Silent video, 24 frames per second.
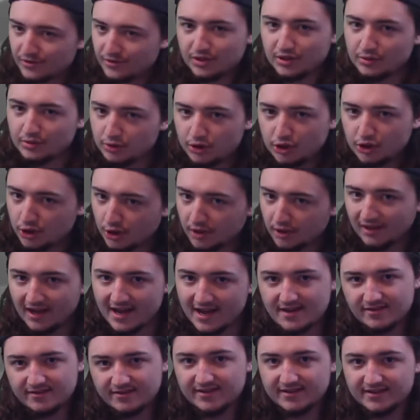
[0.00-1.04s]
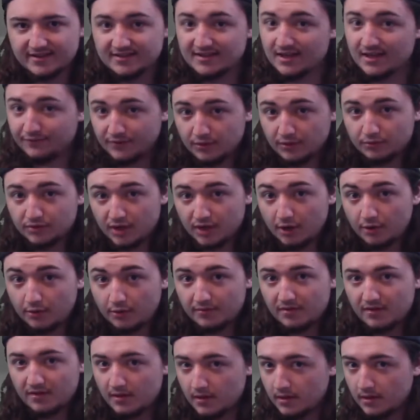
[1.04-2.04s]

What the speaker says: you should like this. If you don't,